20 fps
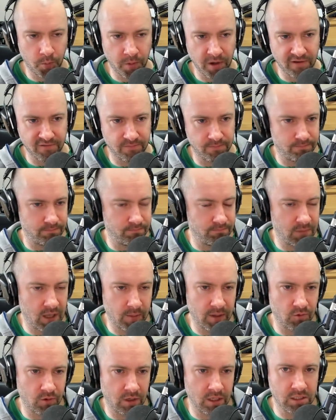I hope I've
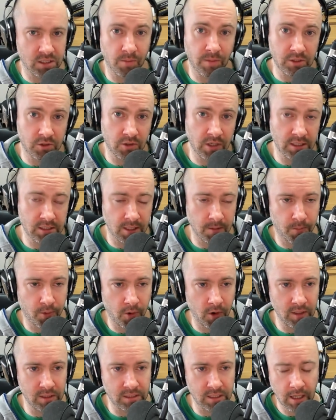maybe raised some interesting
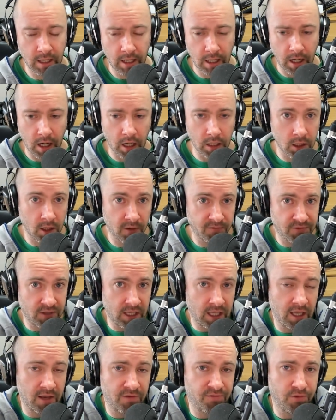points. I'd love
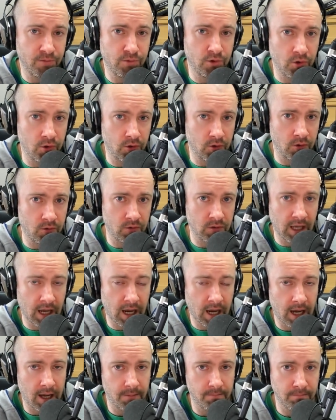to hear from you
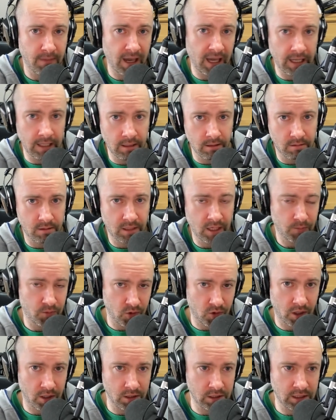that mine
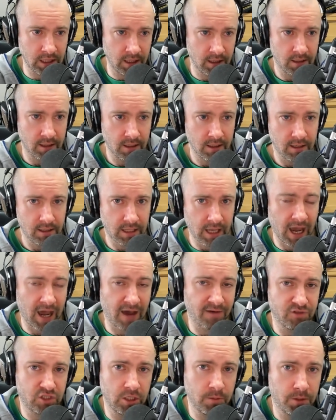cryptocurrency, that
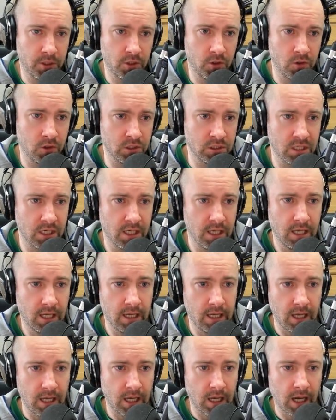have G P Us.
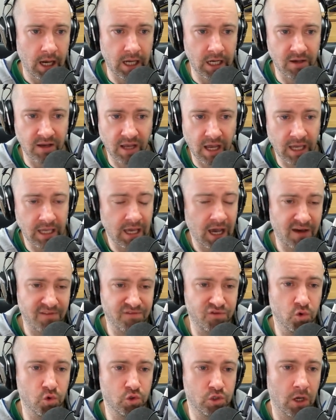And I
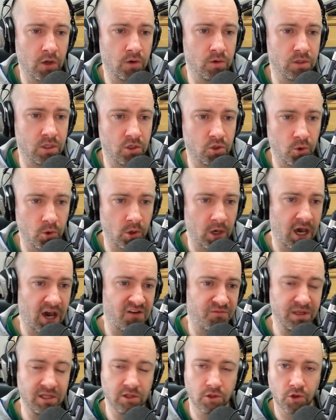have no doubt that you
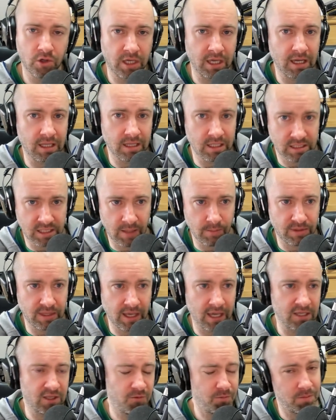have been looking at the same
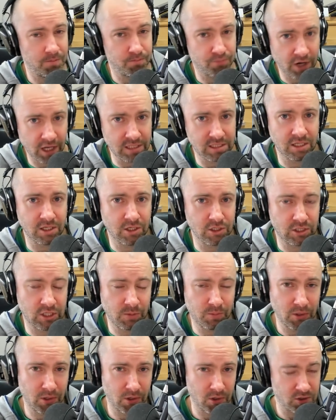thing. You've been pricing your
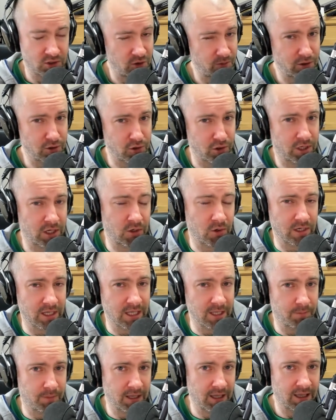G P Us. You've been looking on
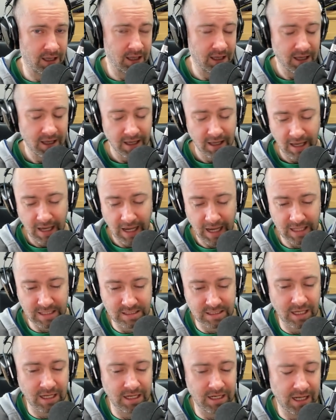eBay and
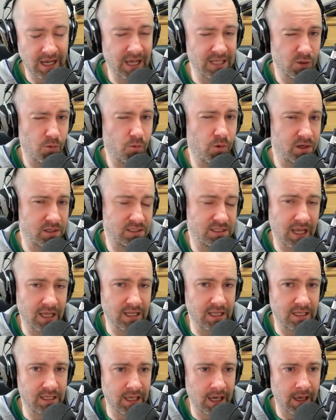saying, is it worth
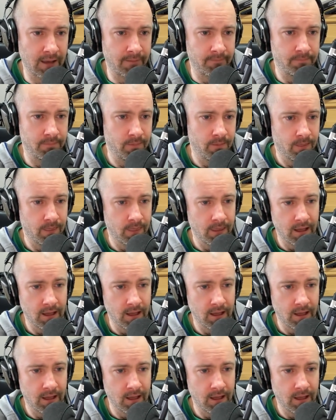selling yet?